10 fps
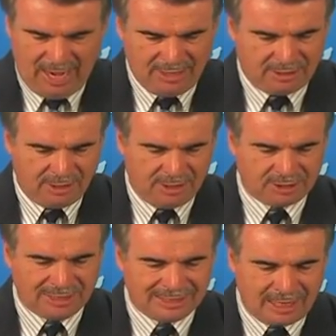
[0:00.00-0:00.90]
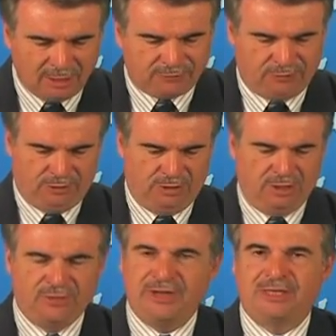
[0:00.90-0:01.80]
and it is
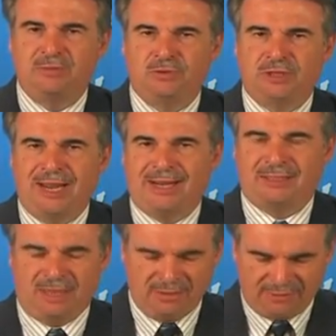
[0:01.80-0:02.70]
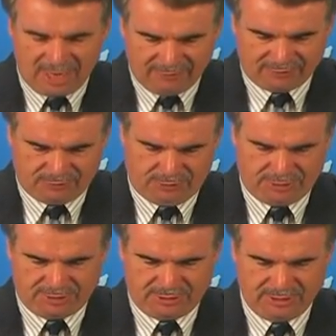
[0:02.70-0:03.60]
doubtful that he would act
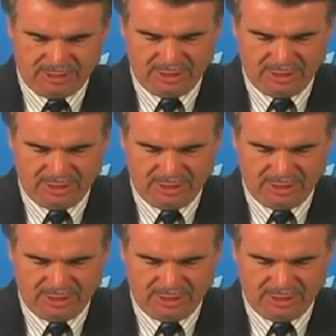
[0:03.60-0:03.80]
afterwards,